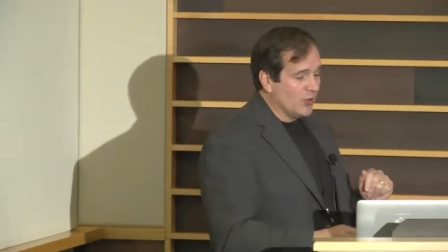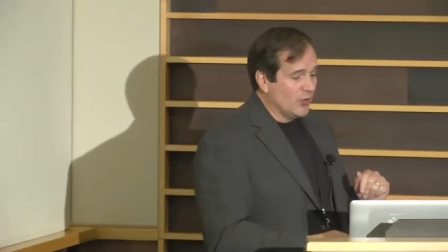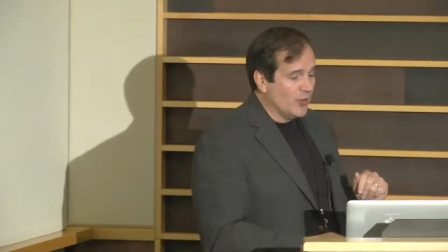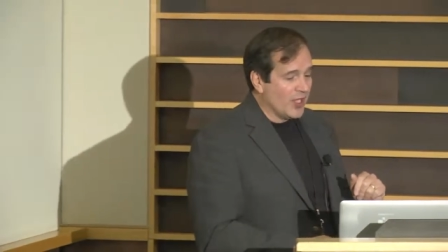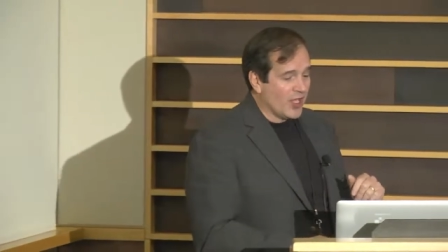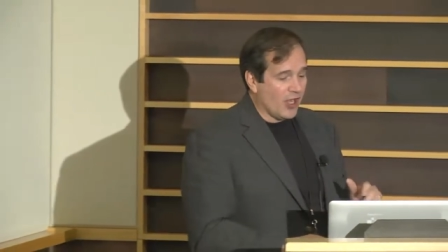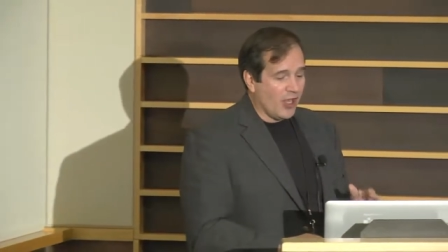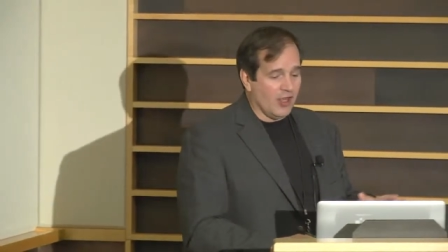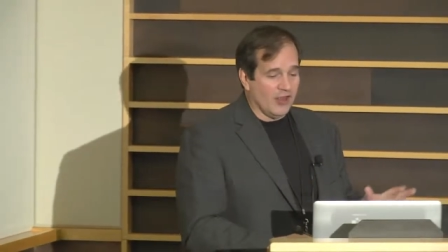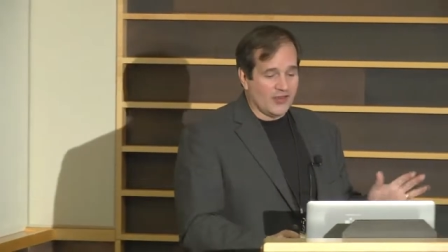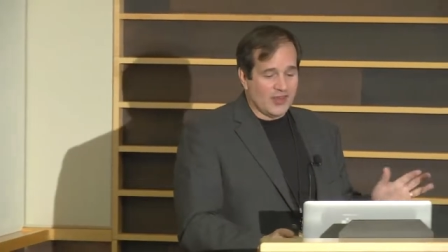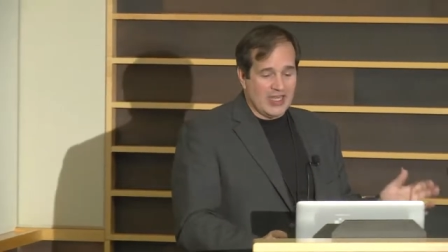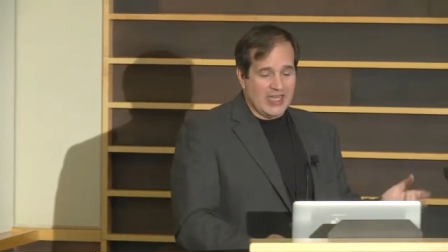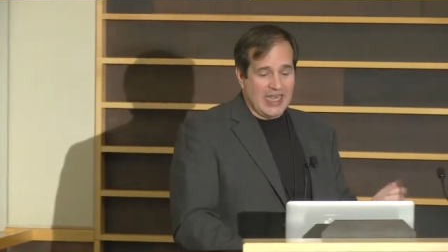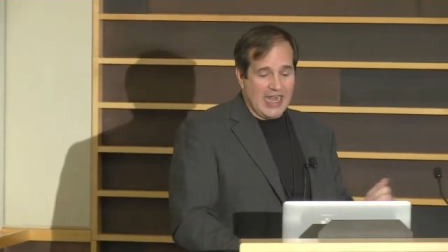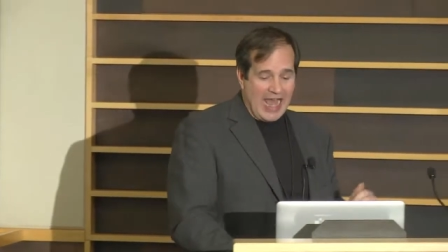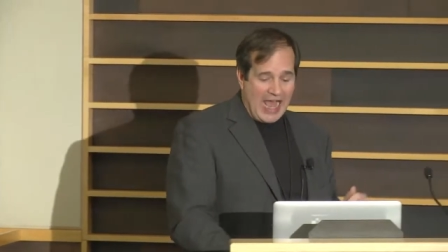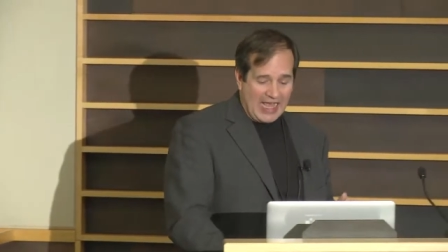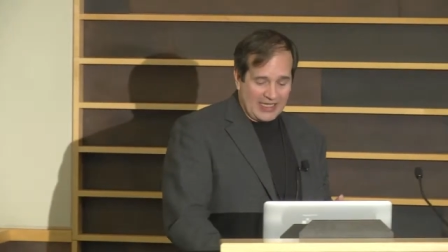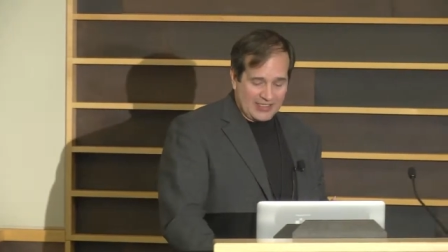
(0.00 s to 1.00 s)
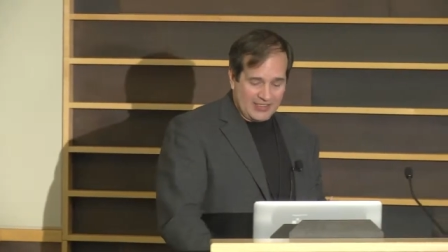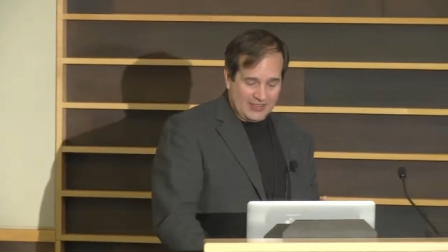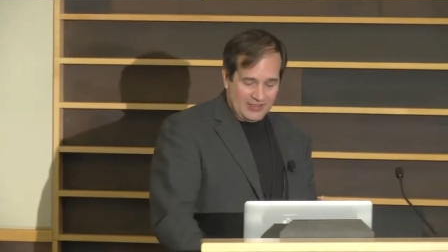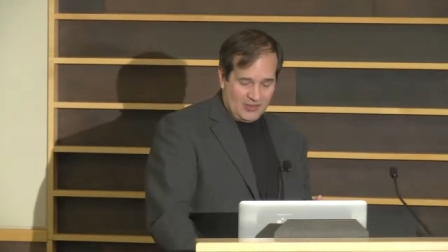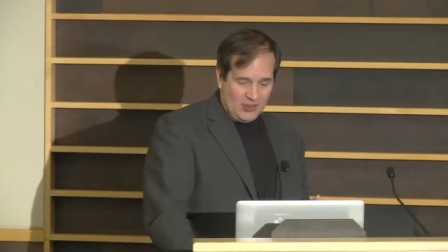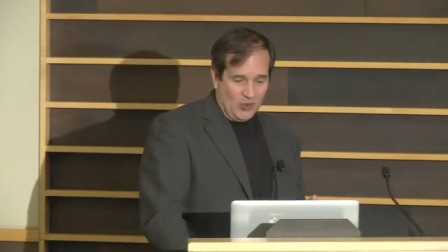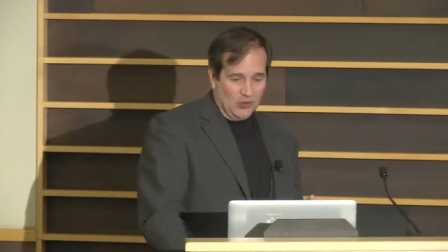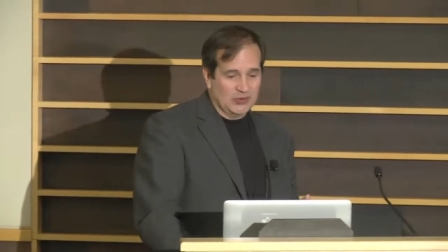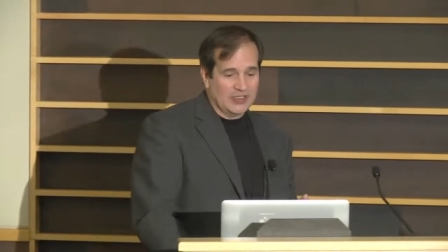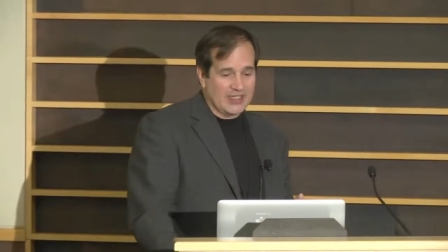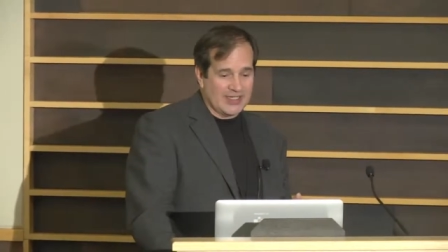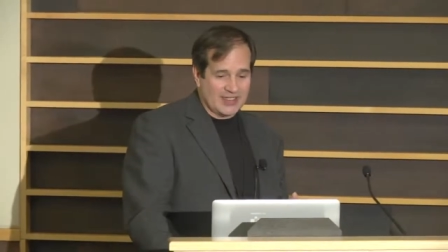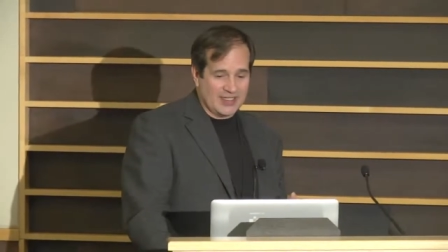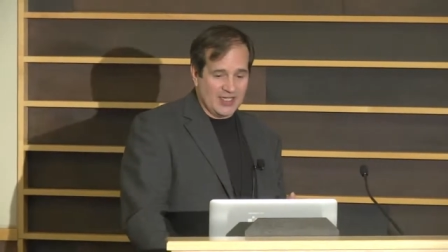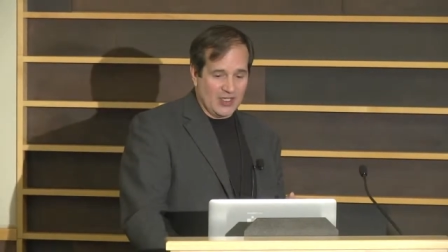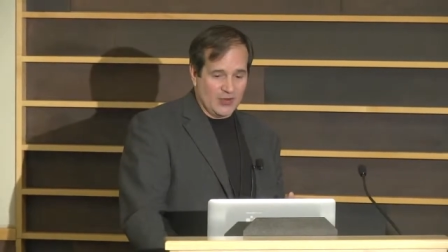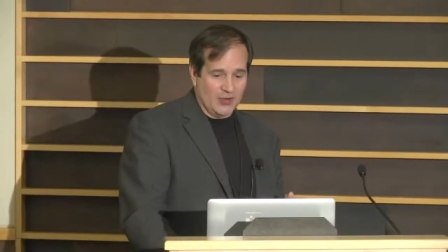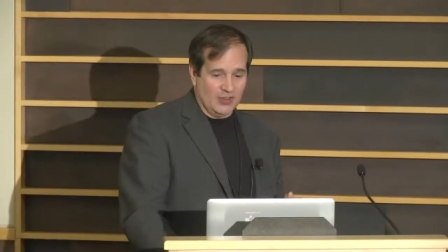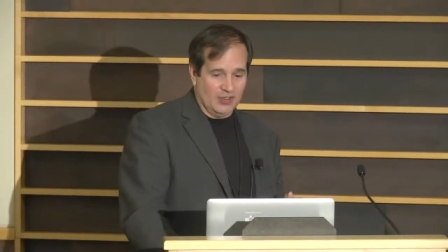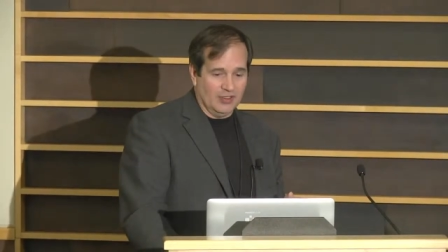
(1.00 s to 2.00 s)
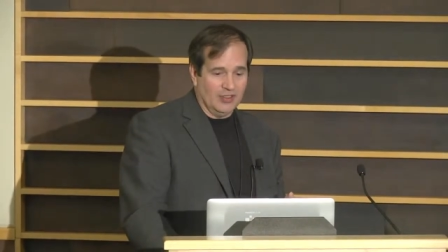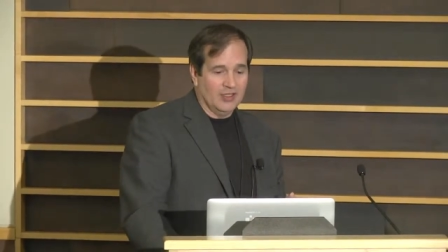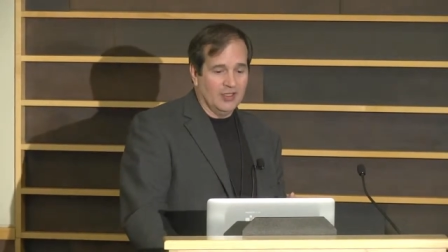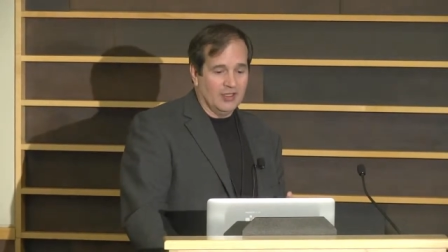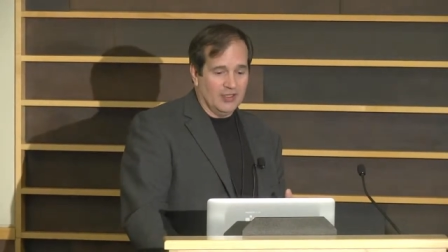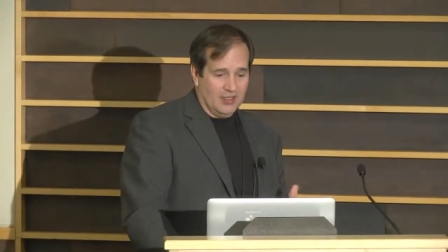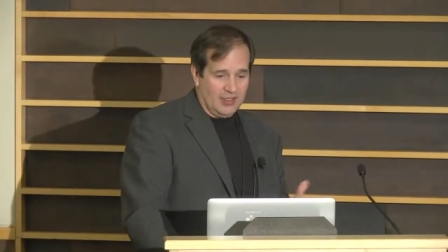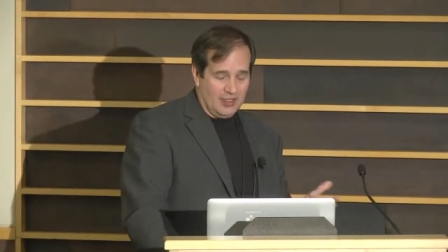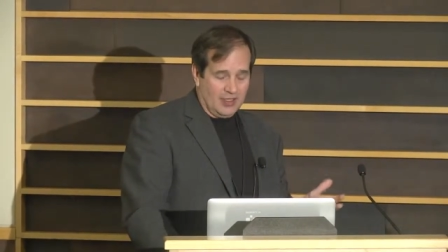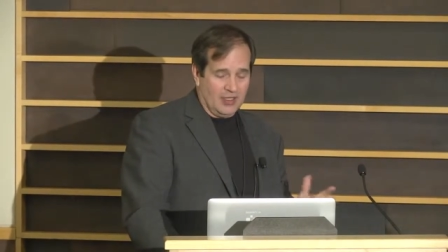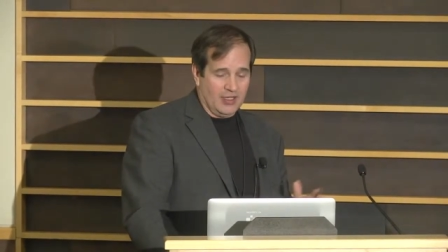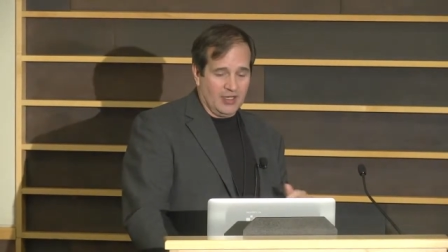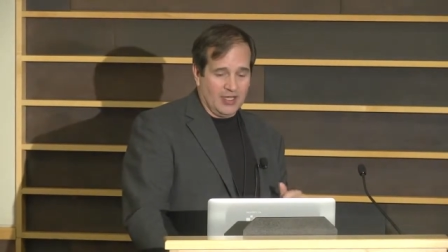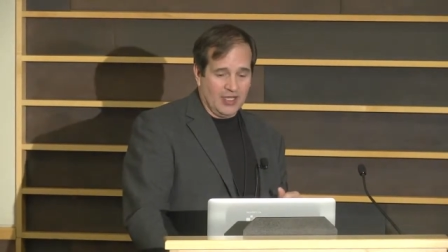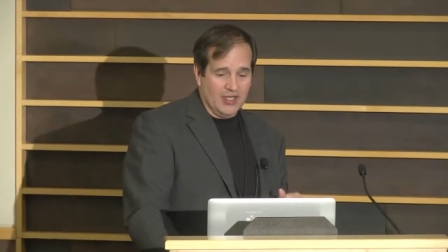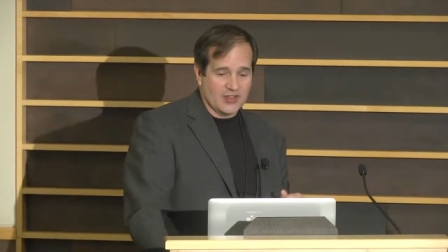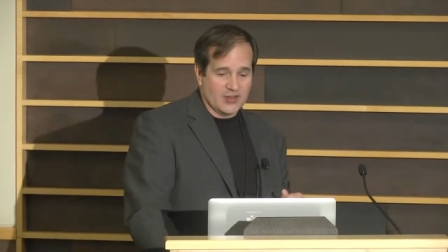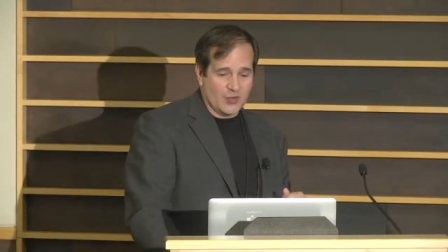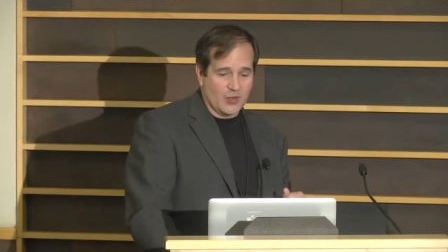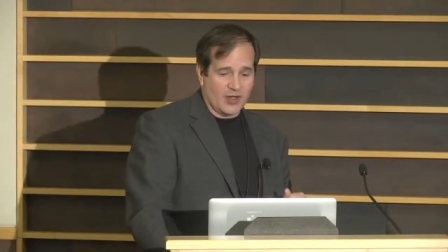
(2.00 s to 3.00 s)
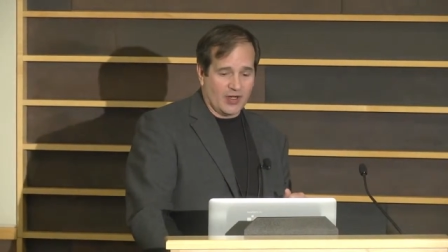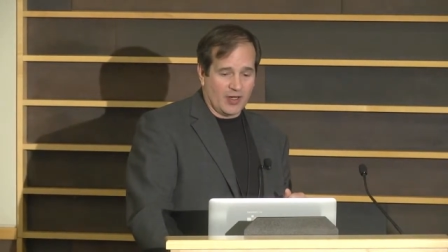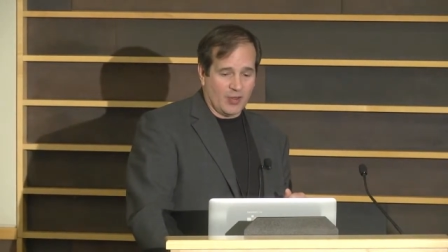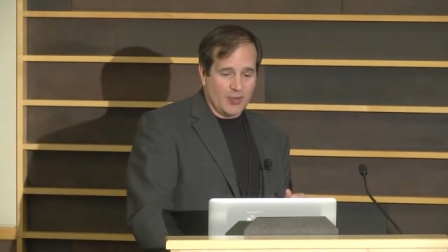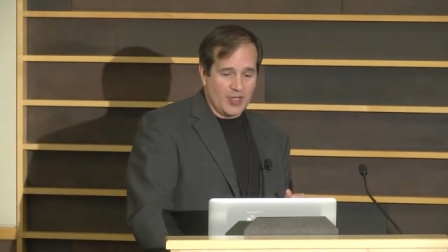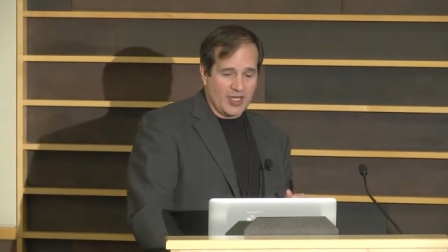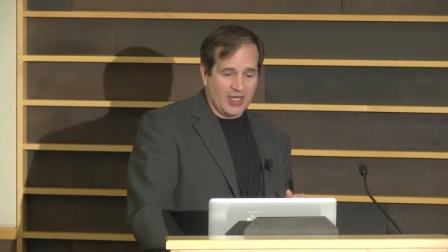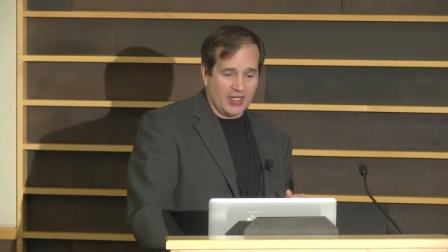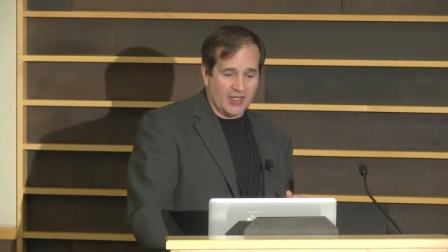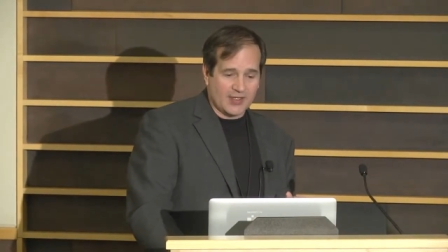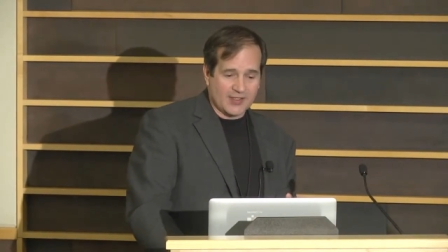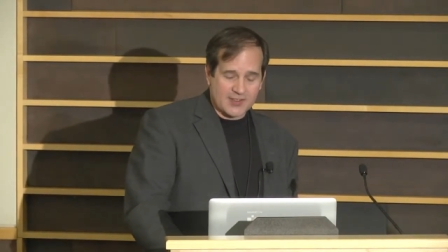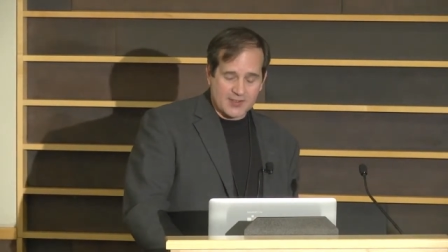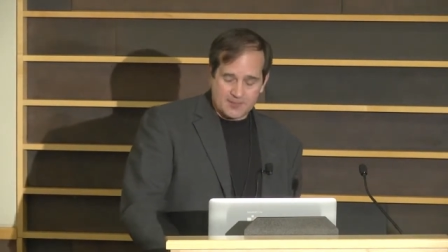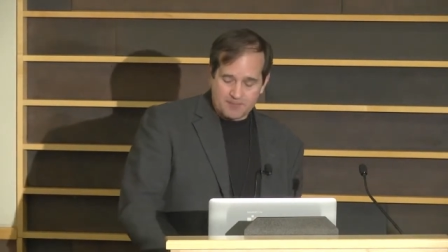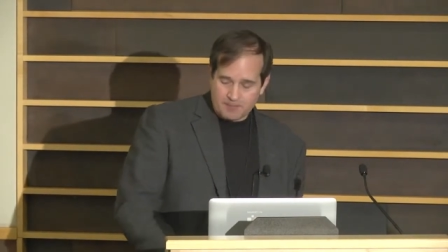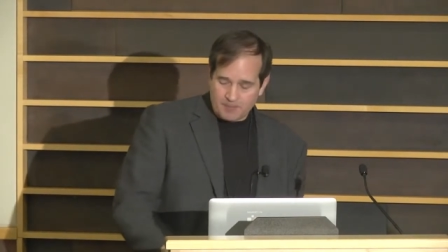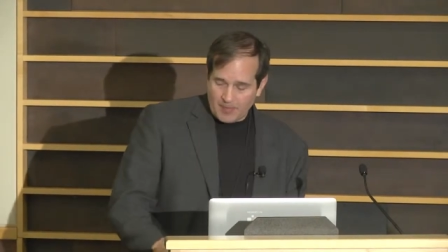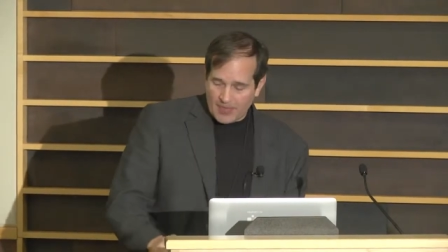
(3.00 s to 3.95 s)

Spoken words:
We call it the not only SQL is what our meaning is.